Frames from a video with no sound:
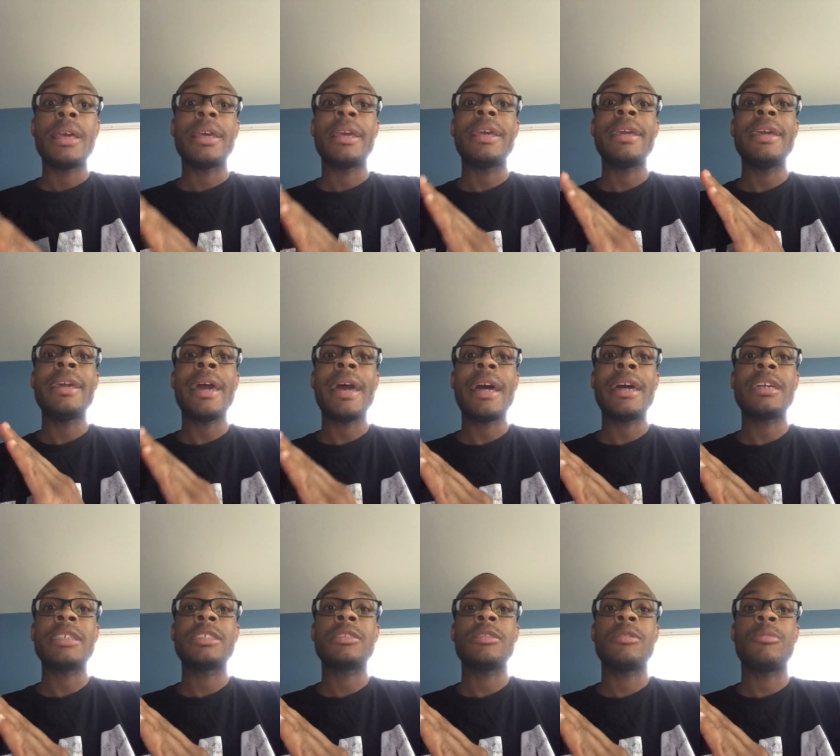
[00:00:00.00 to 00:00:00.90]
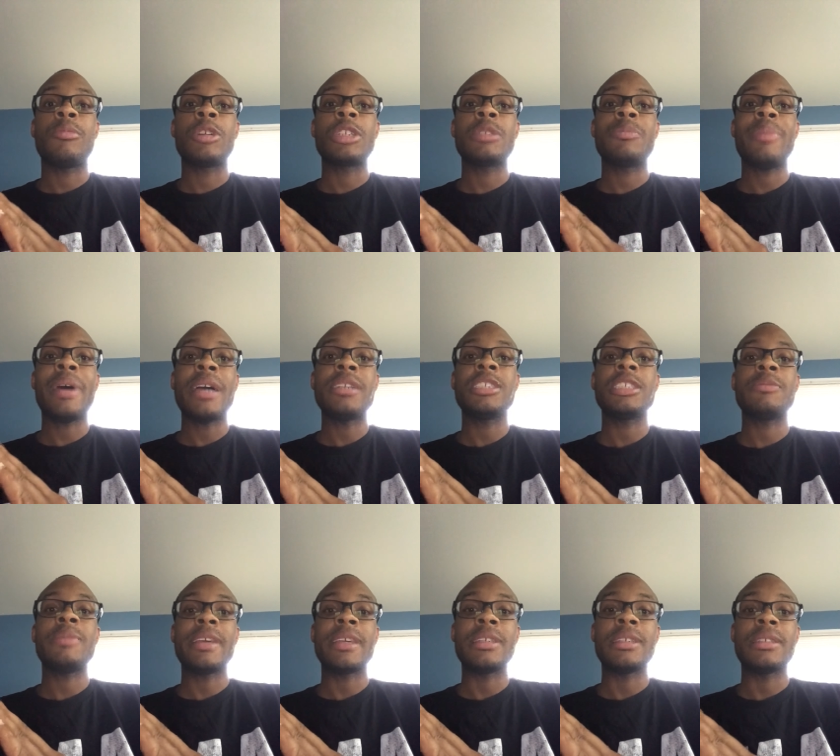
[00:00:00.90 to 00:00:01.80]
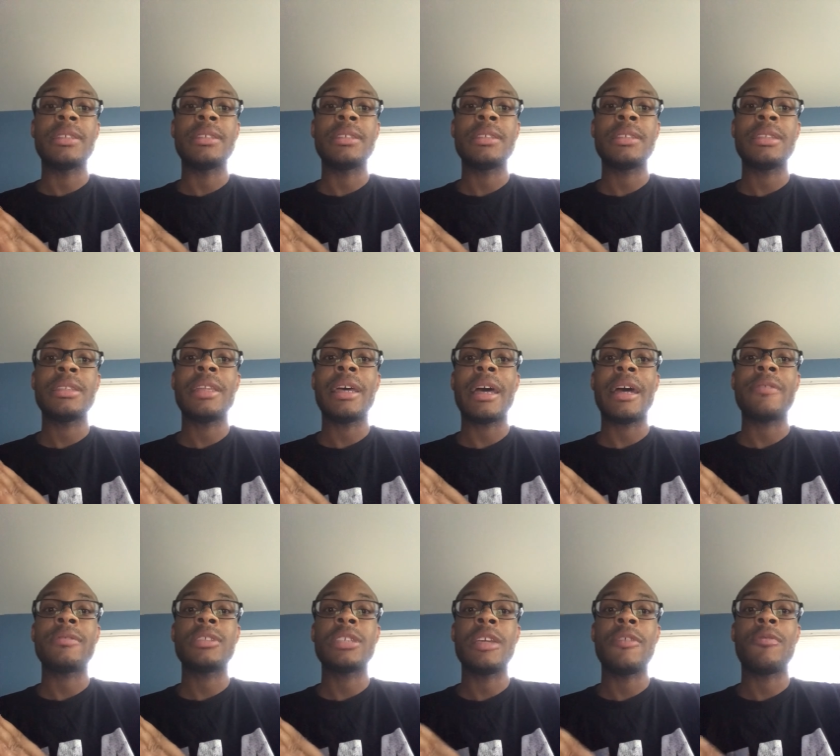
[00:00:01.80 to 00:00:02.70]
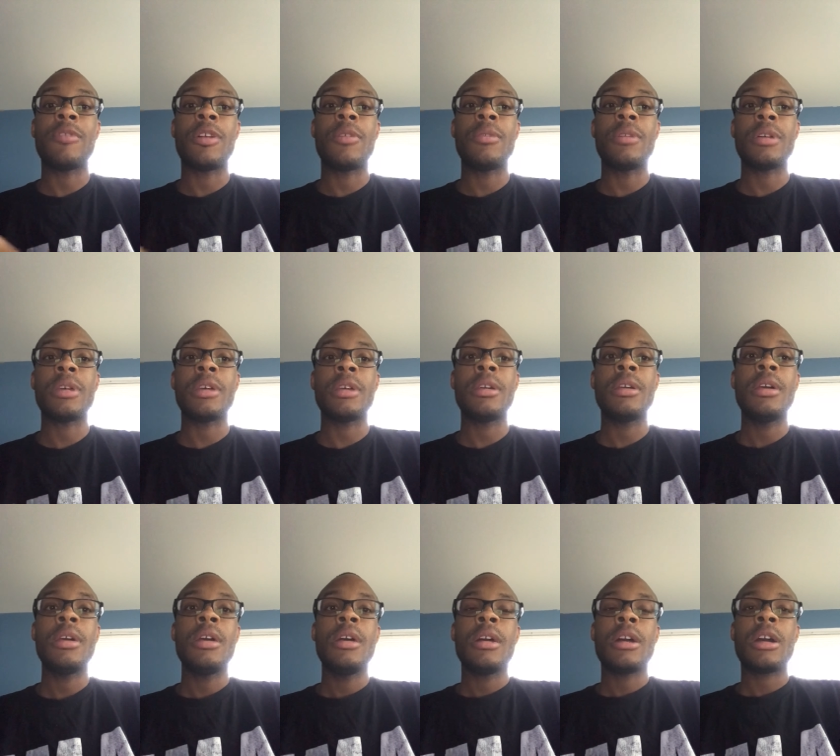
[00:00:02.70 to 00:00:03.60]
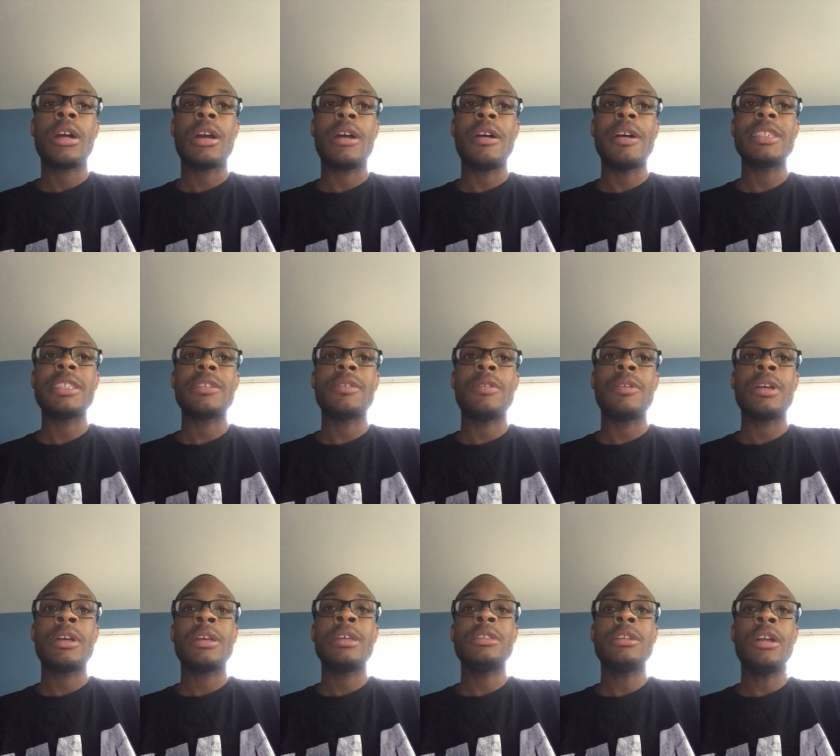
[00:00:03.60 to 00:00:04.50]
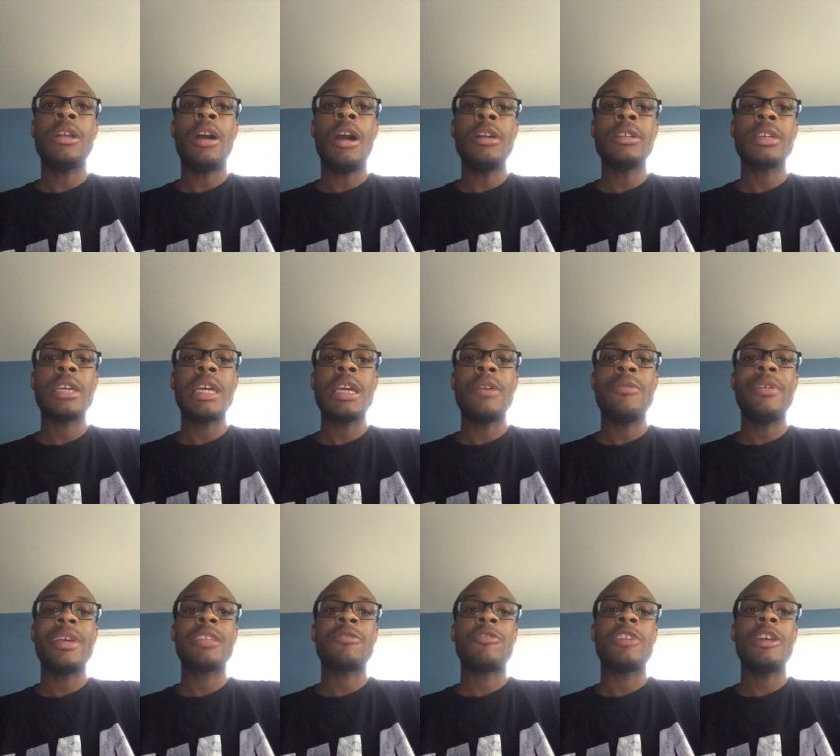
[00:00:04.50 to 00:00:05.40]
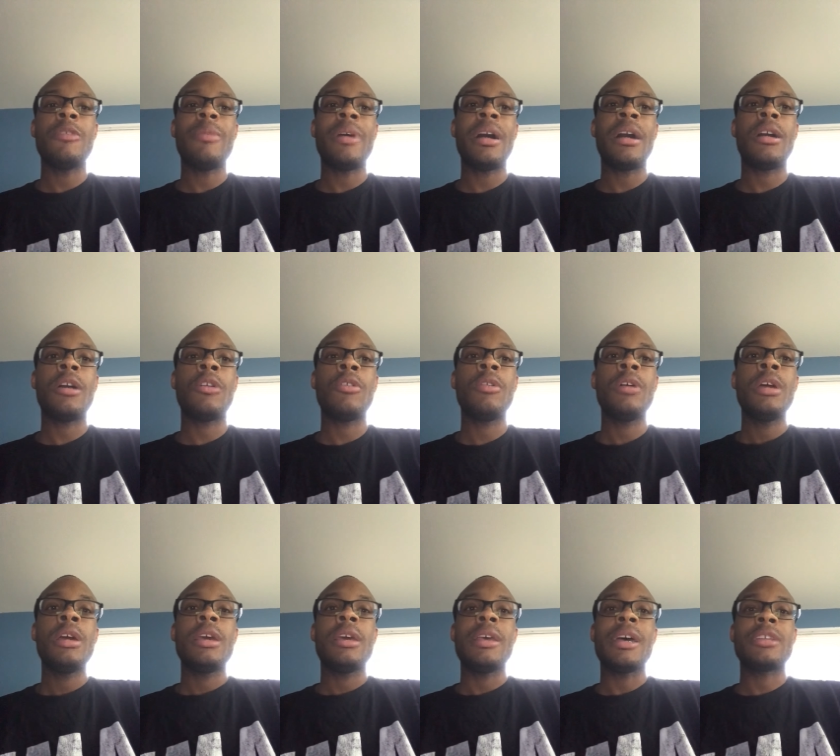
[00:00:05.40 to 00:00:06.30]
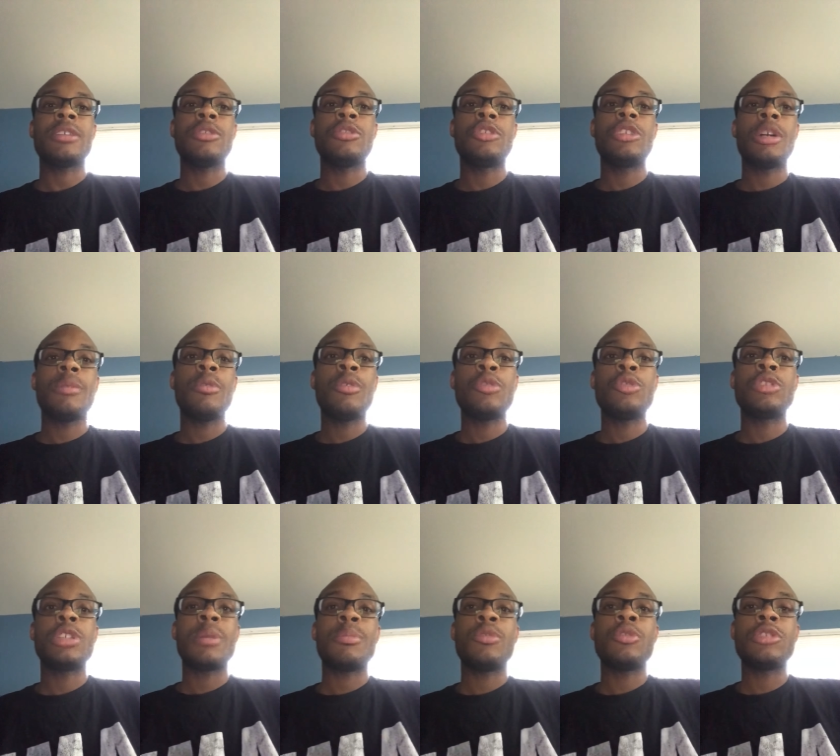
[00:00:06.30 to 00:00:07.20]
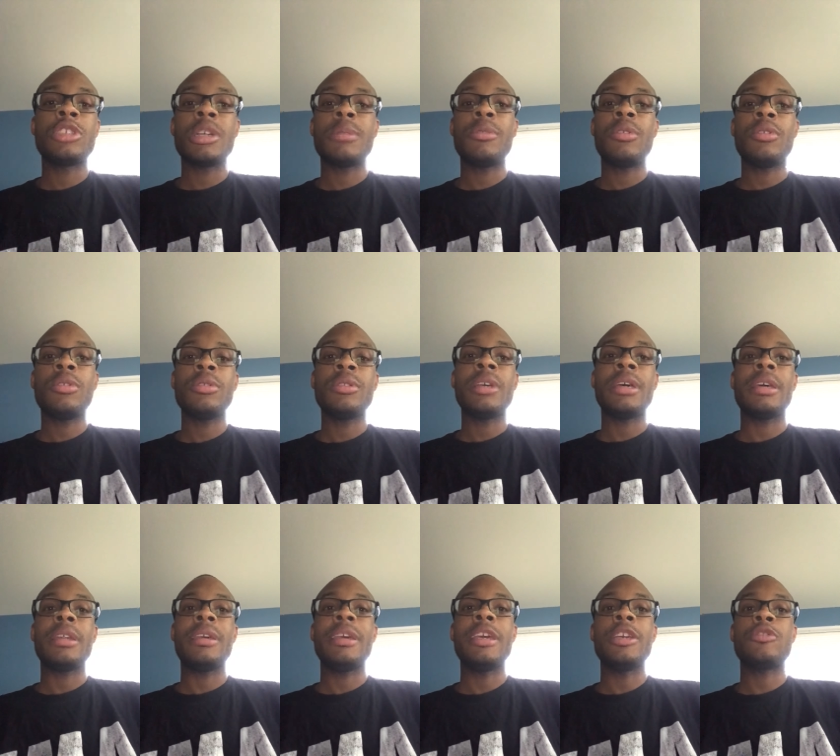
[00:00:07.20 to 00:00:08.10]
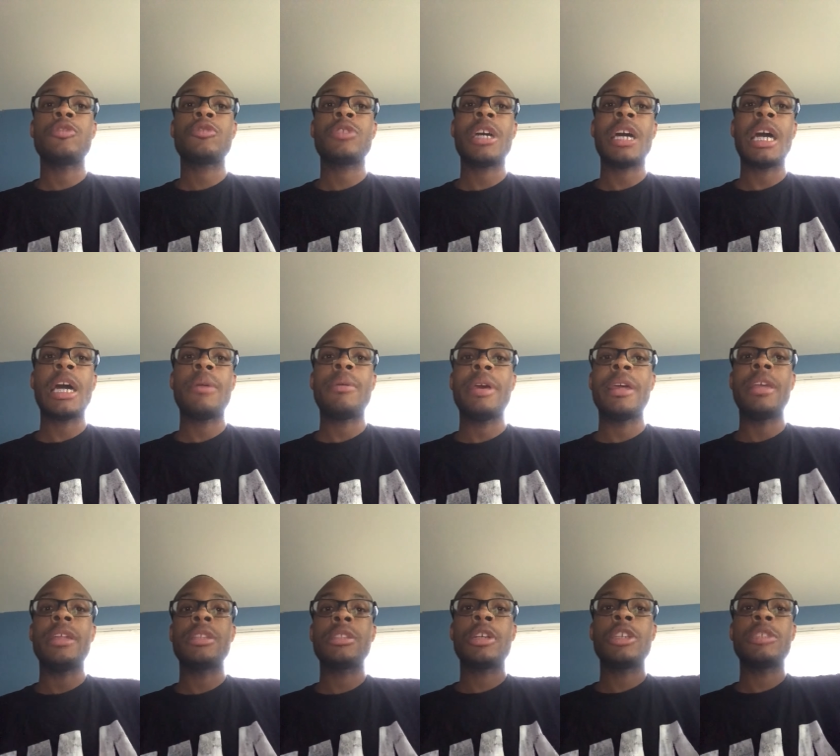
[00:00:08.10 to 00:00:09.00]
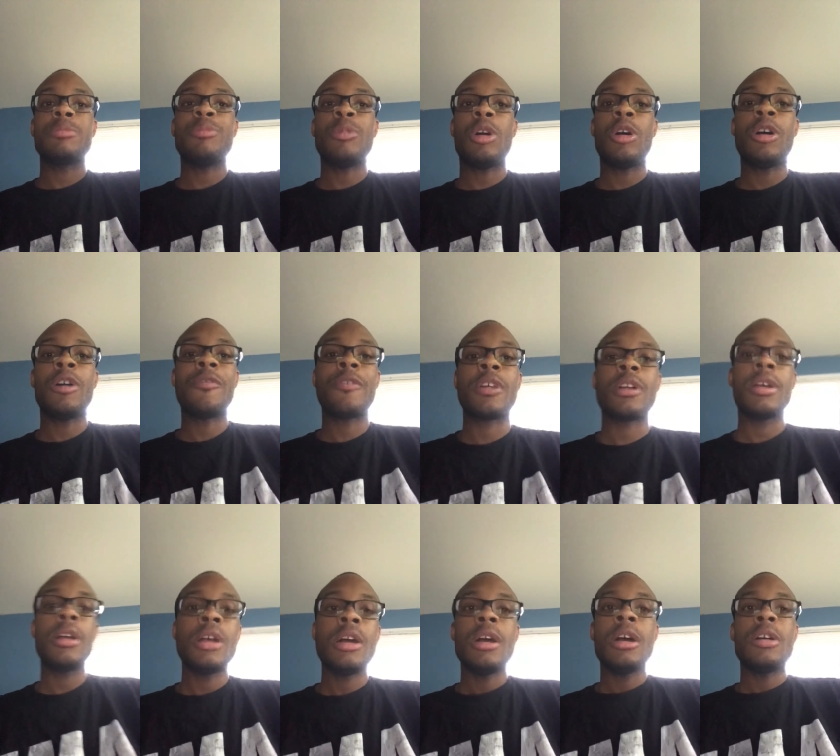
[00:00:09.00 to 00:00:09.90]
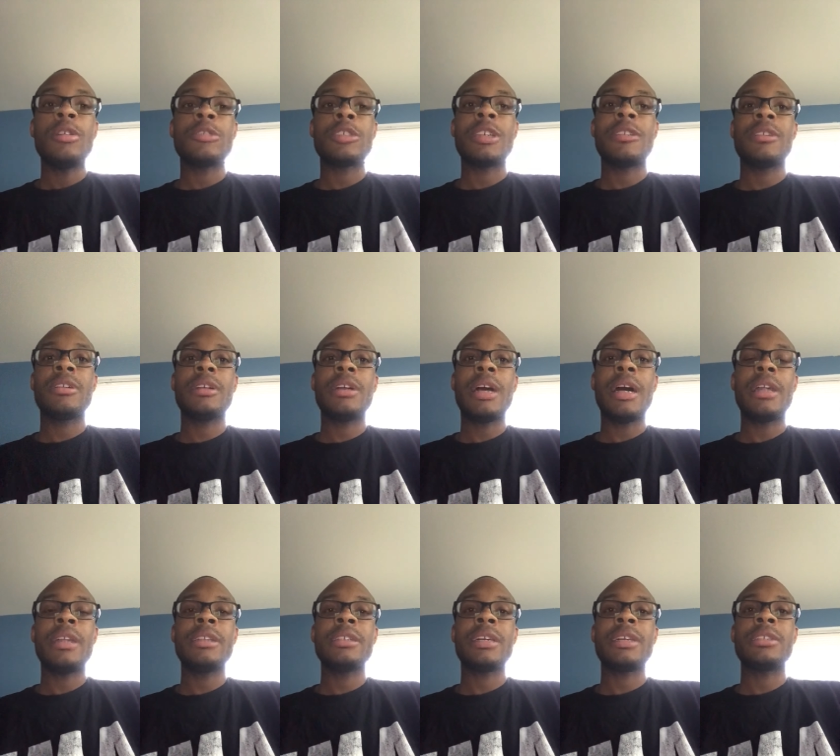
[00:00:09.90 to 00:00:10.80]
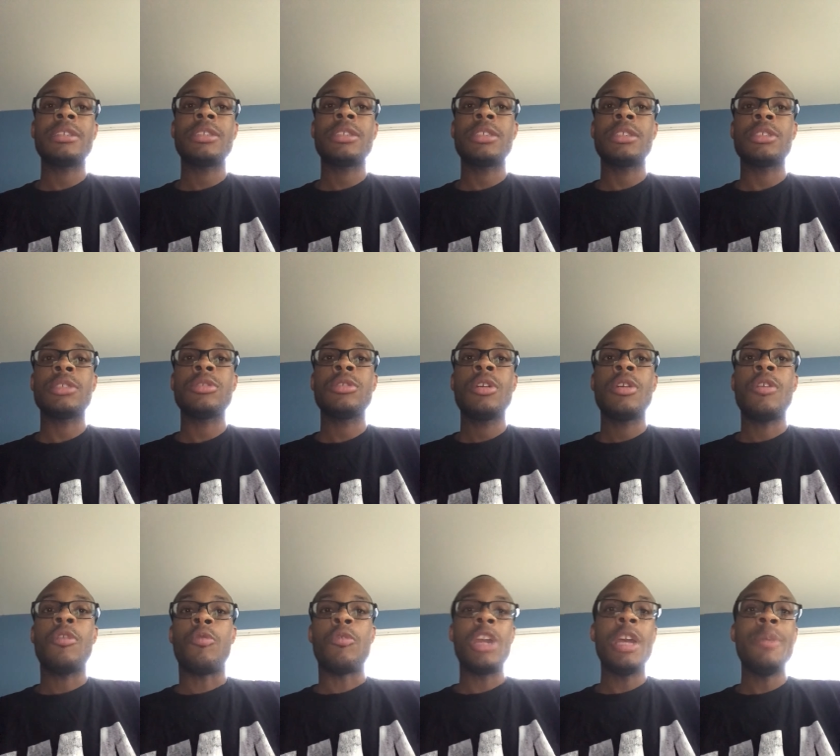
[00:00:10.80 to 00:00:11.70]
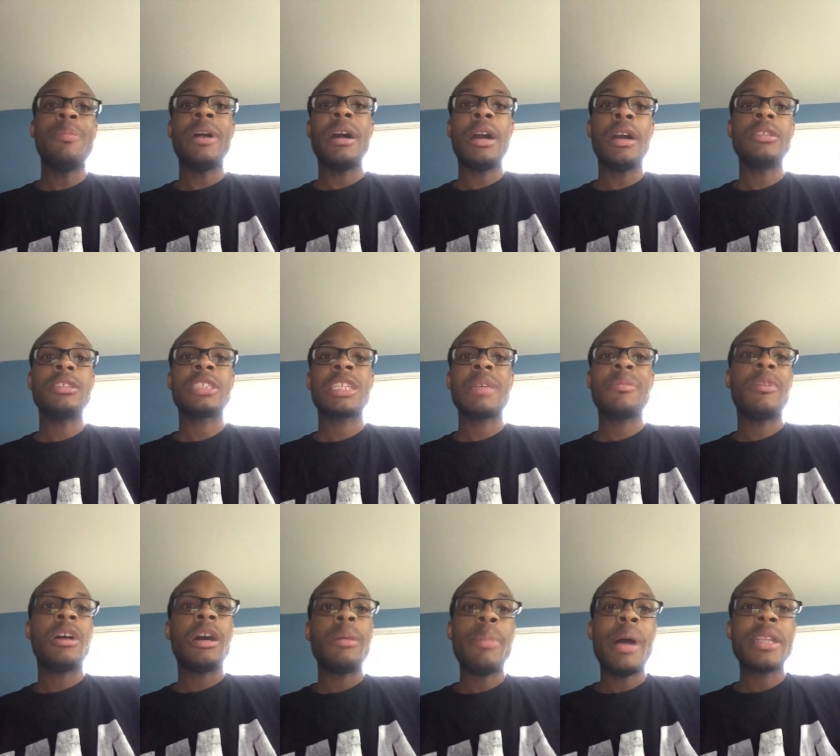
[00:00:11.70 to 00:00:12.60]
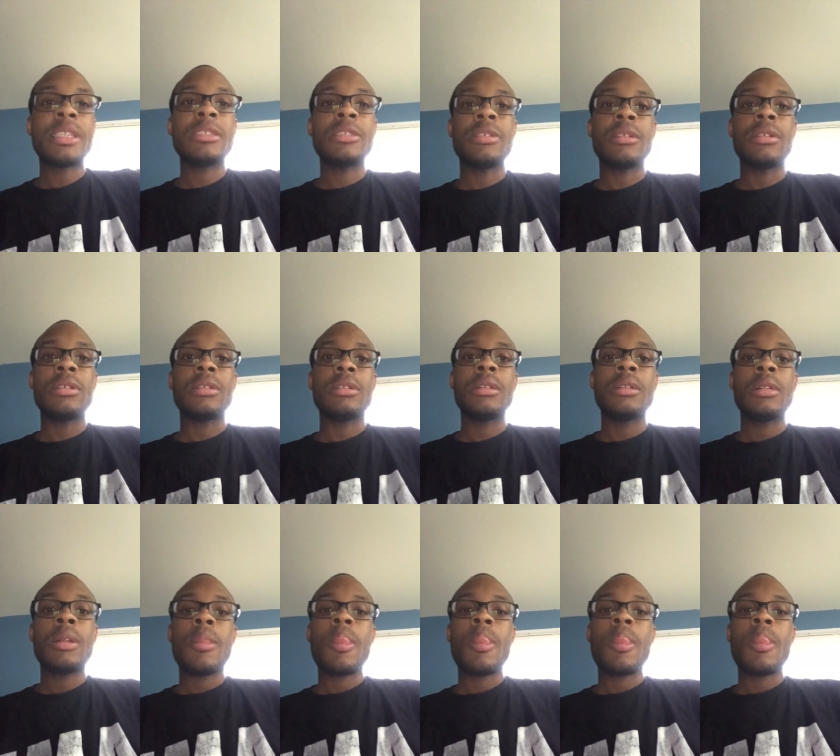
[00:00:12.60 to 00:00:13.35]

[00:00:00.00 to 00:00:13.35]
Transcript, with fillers: He has some of the worst batches makings that I've seen for a rookie. Cause he saw the hot game when he gets a rebound, that's a dribble, dribble, dribble. Then he gets trapped and he turns the ball over. So he learned how to like, just rebound, just kick ball back to the